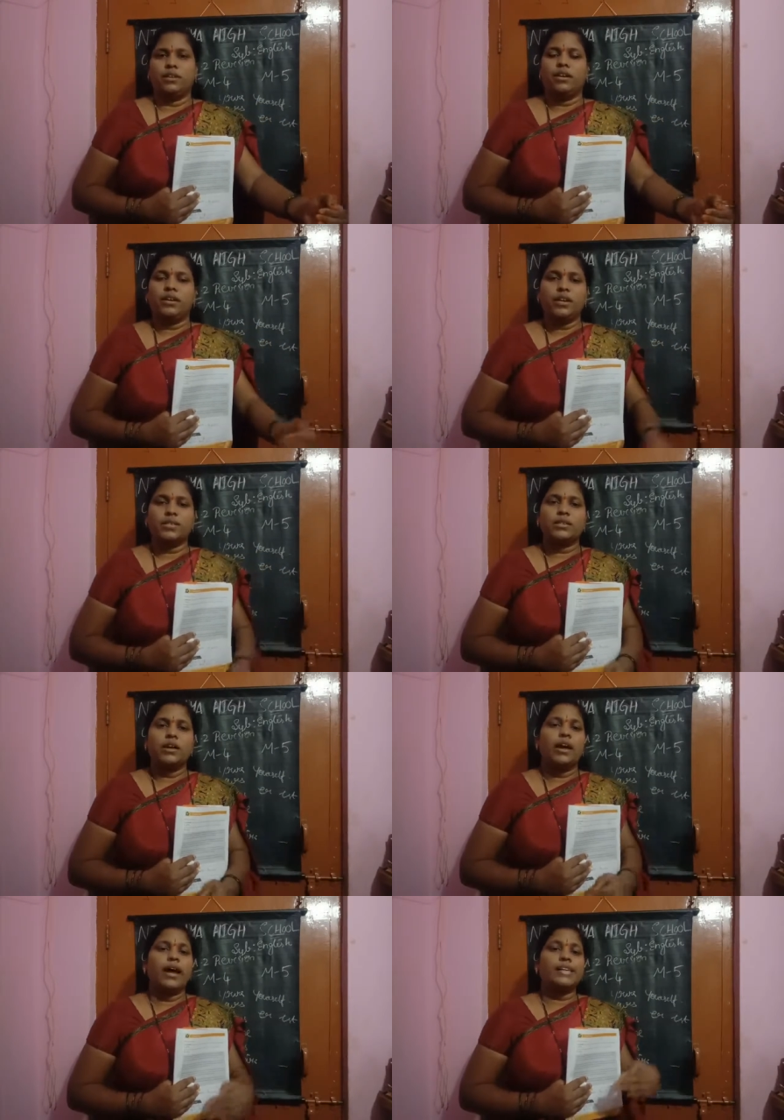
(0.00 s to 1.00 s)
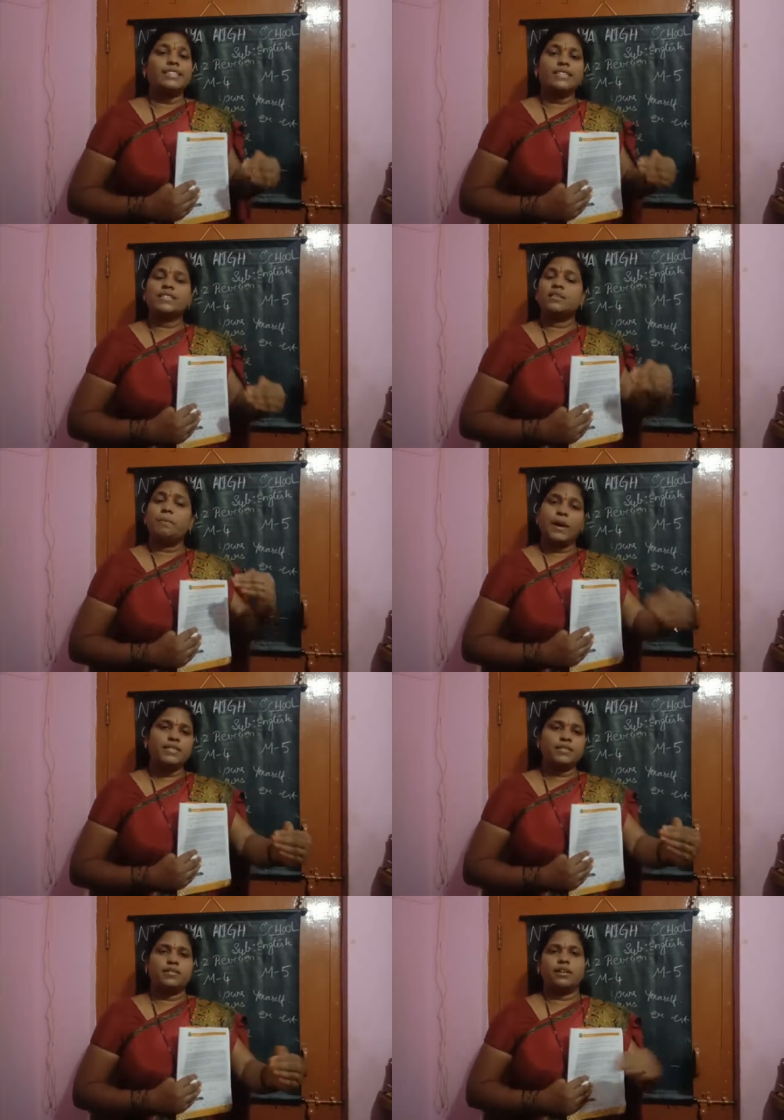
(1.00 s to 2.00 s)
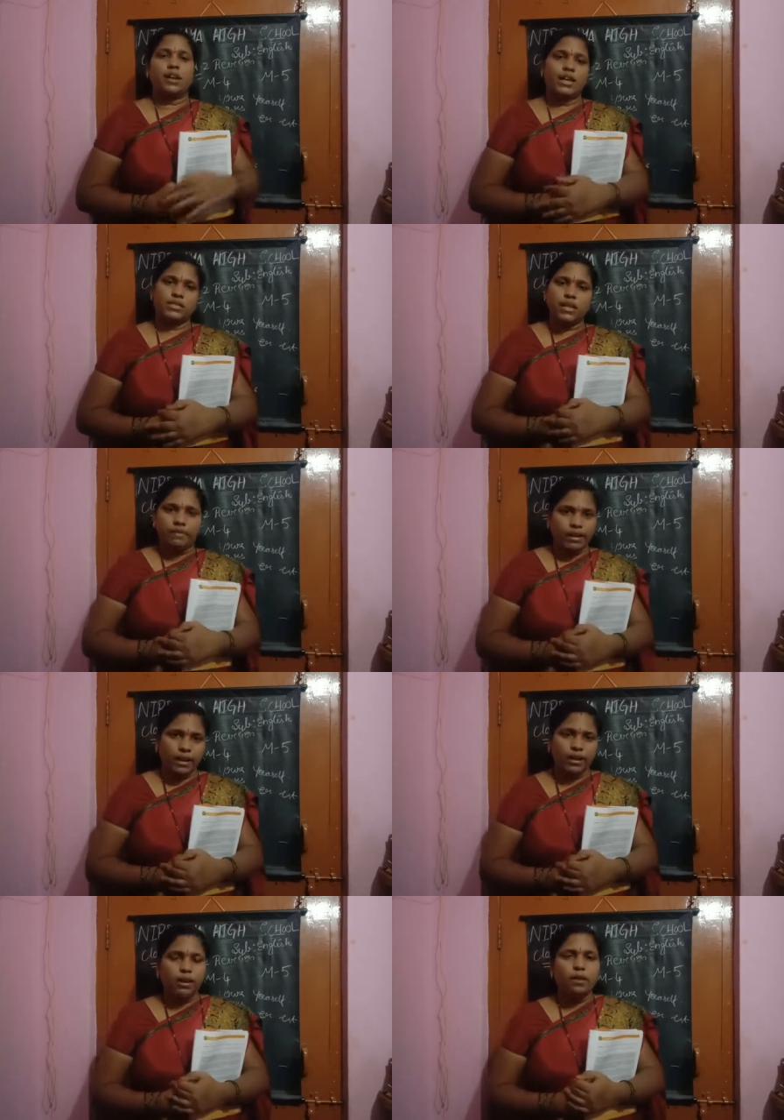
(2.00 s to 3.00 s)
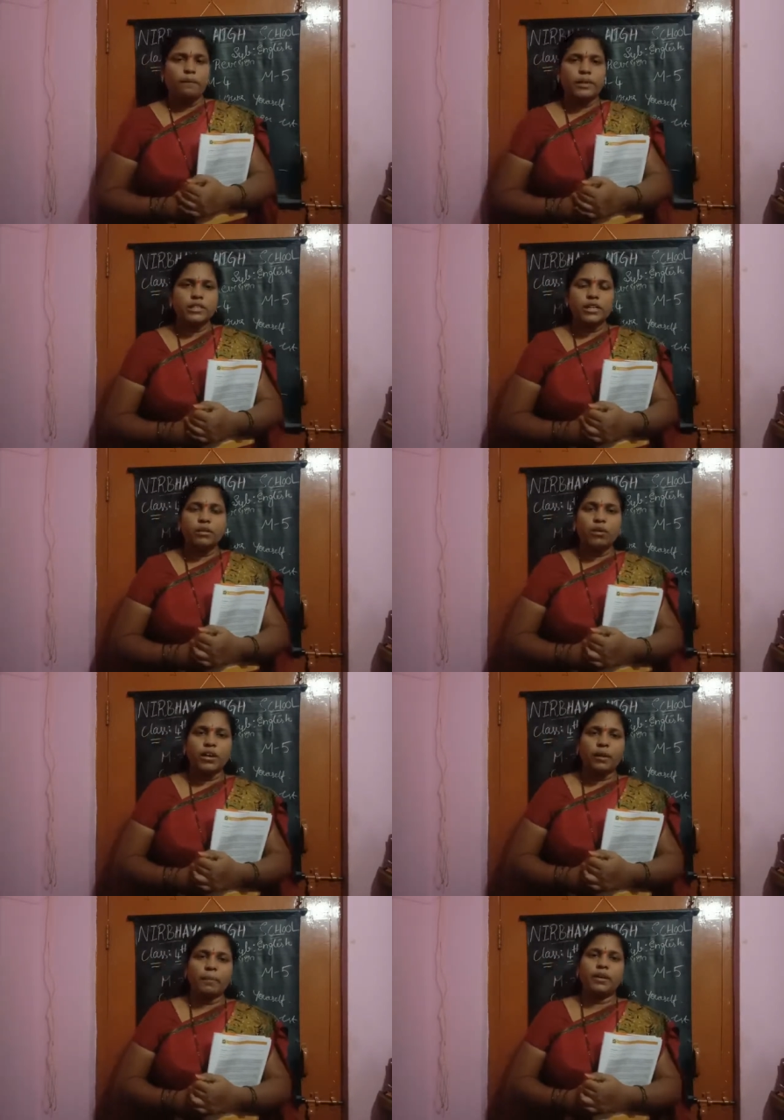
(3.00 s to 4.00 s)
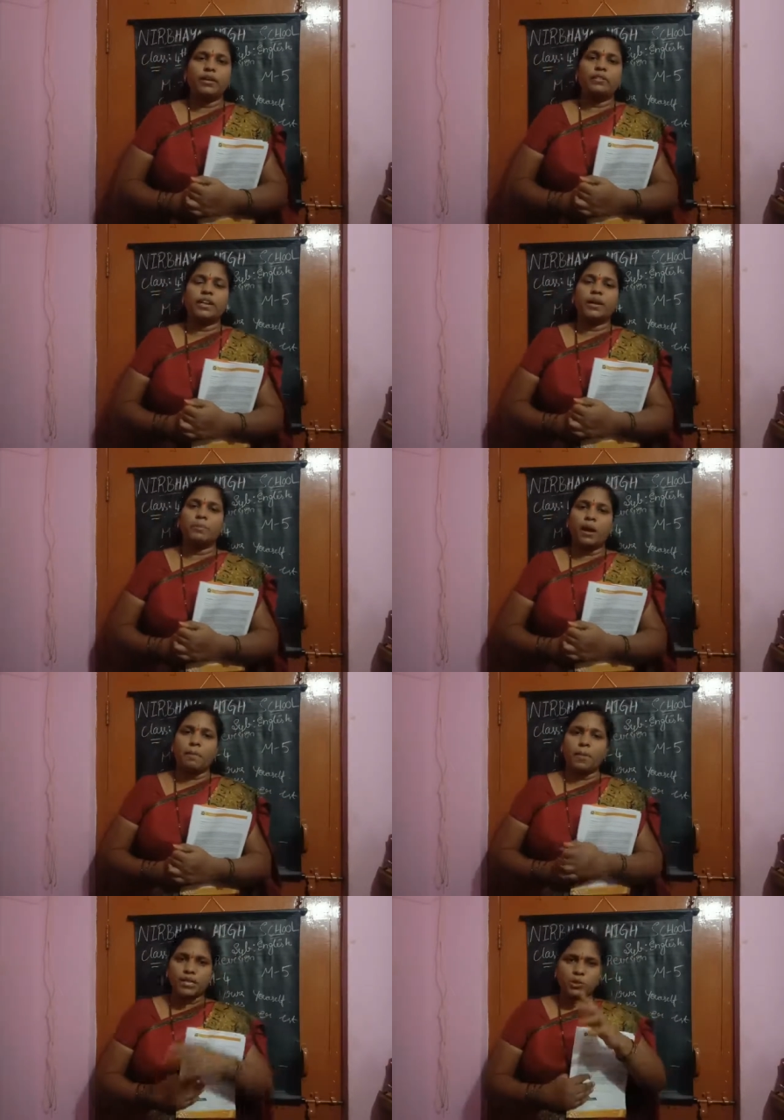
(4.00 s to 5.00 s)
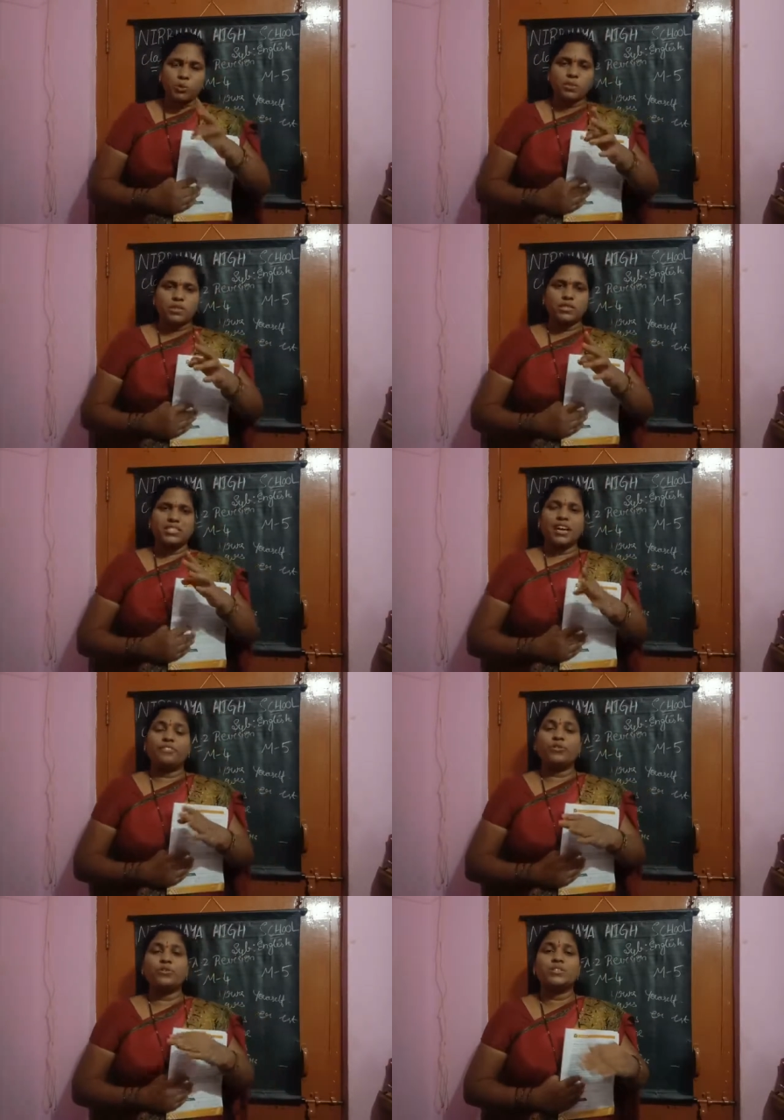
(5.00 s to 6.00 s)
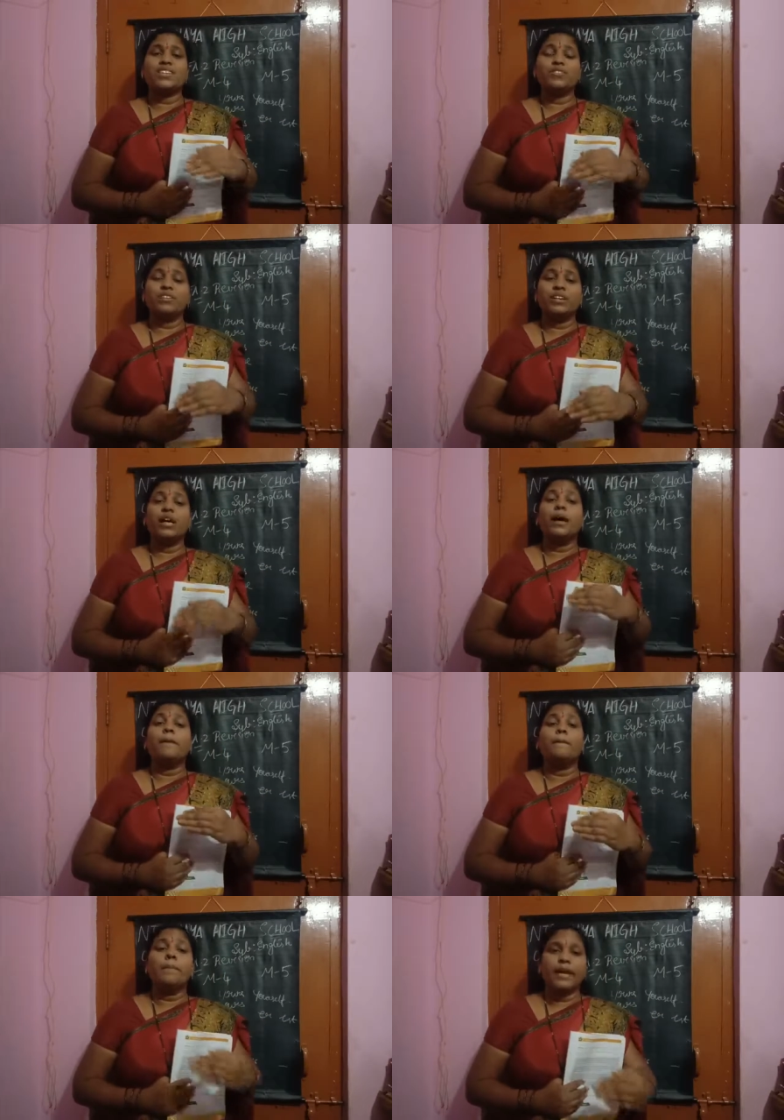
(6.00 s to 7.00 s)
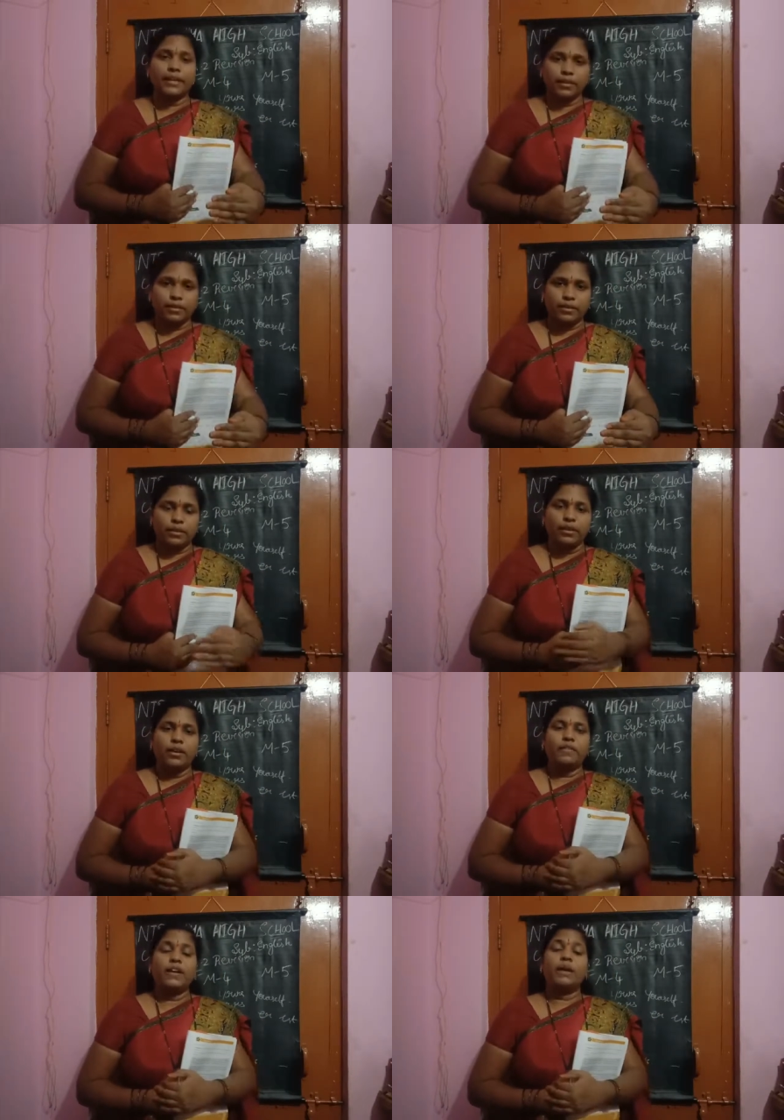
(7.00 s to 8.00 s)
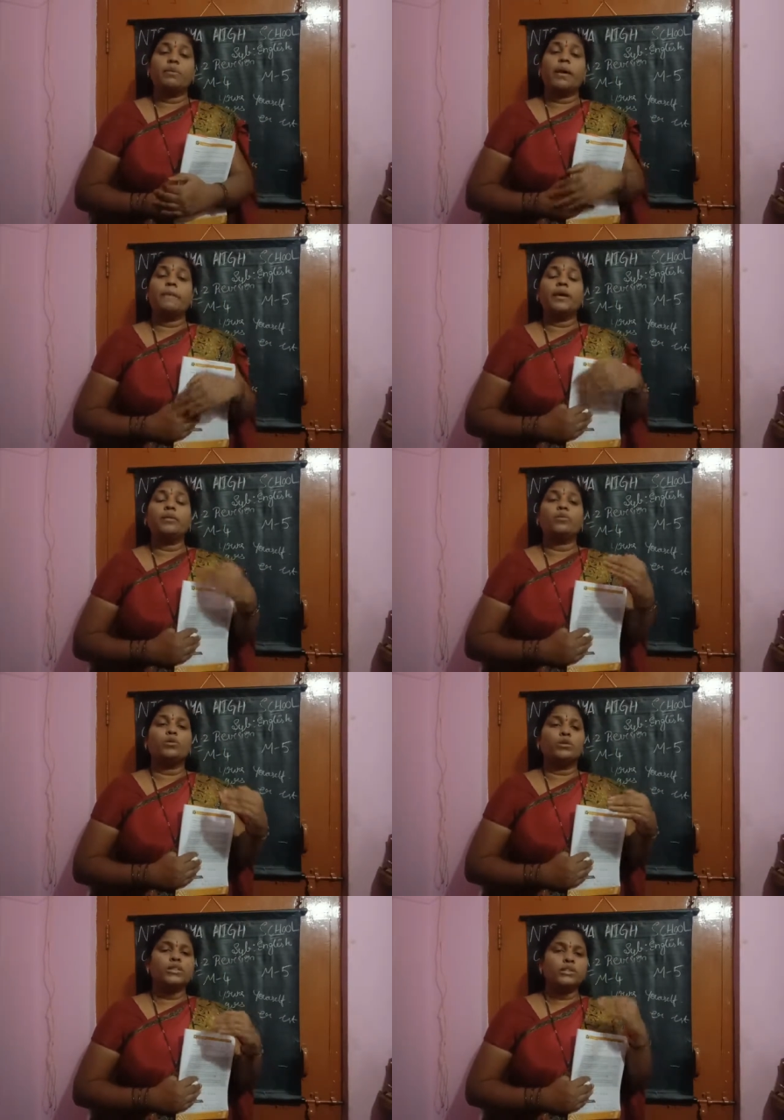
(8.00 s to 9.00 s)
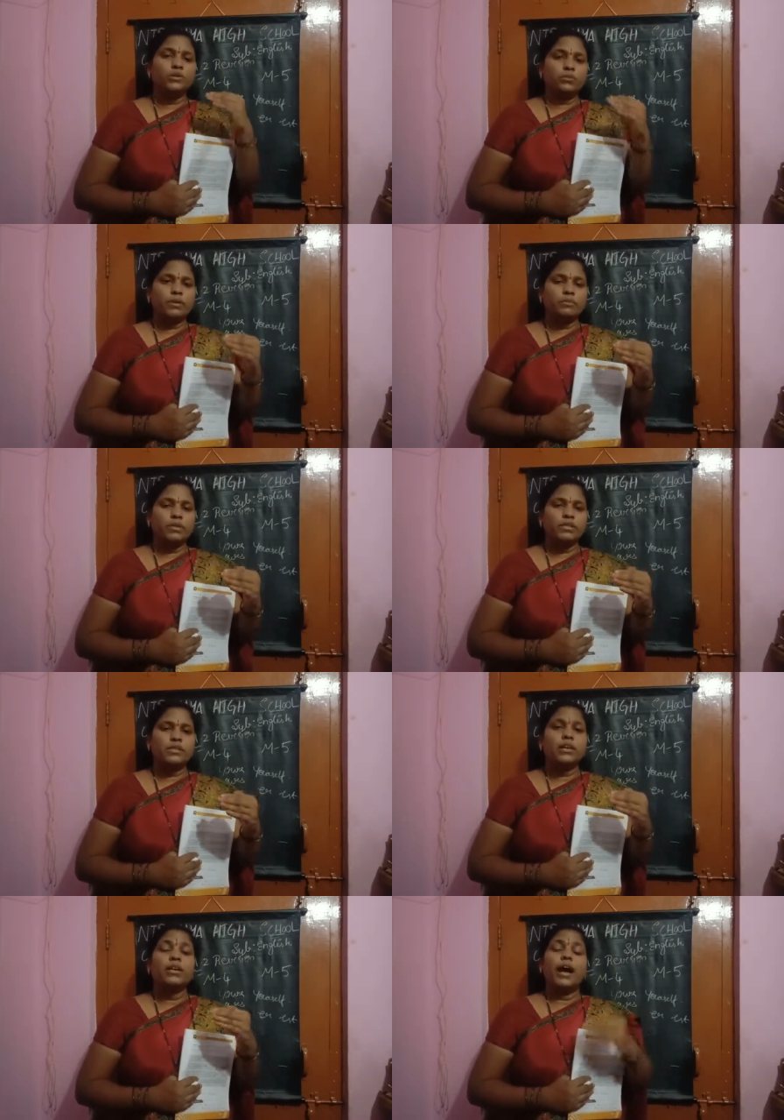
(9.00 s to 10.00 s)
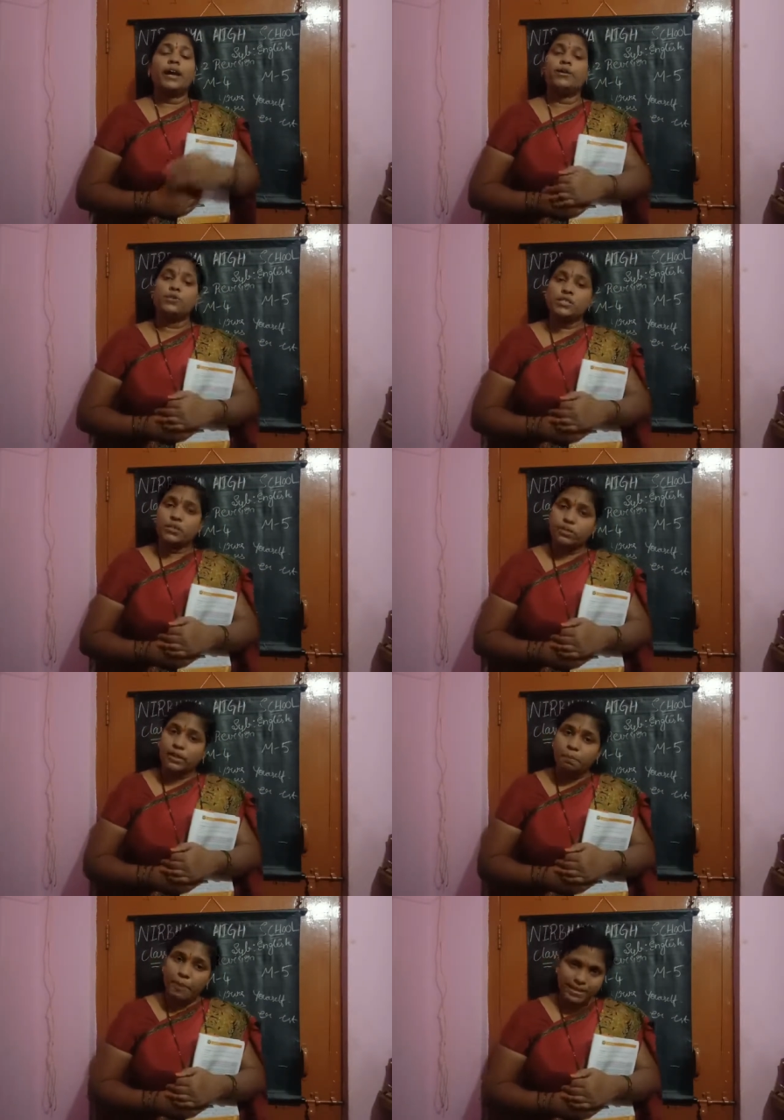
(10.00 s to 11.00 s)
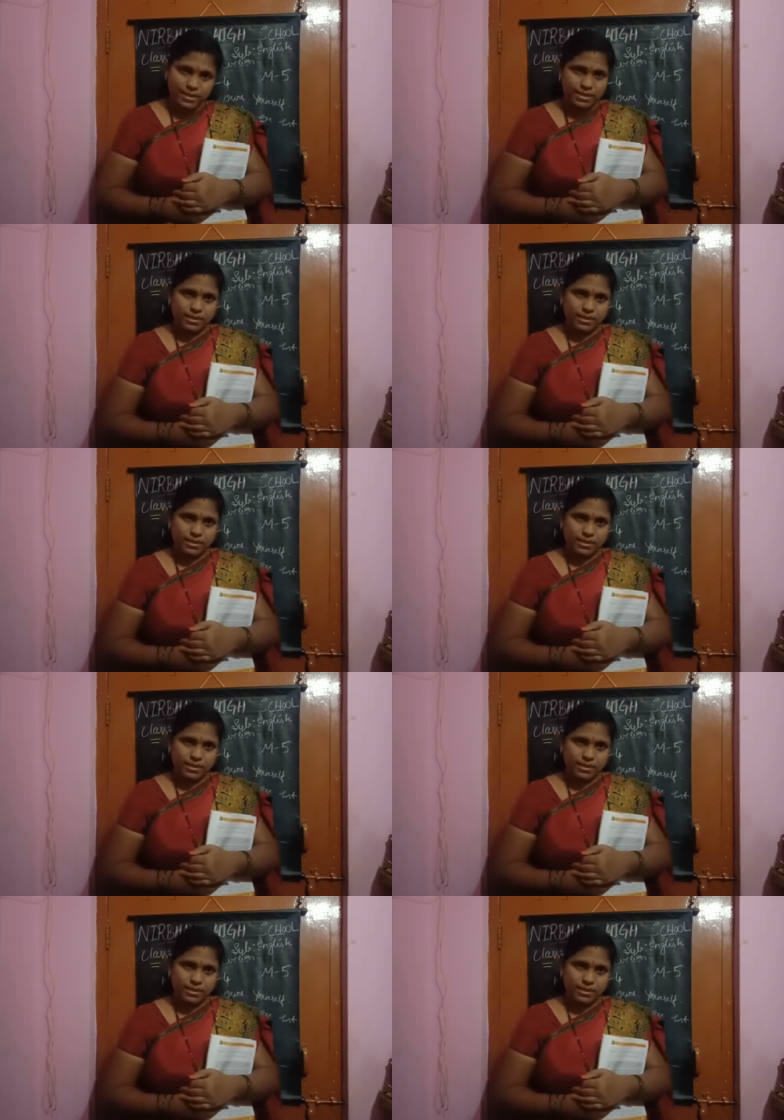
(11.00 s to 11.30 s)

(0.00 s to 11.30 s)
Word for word: Yes. And she is the best in the class. I will tell. Means here what happened here when I'm comparing two persons I have used the word better. When I'm comparing more than two members I use the word best.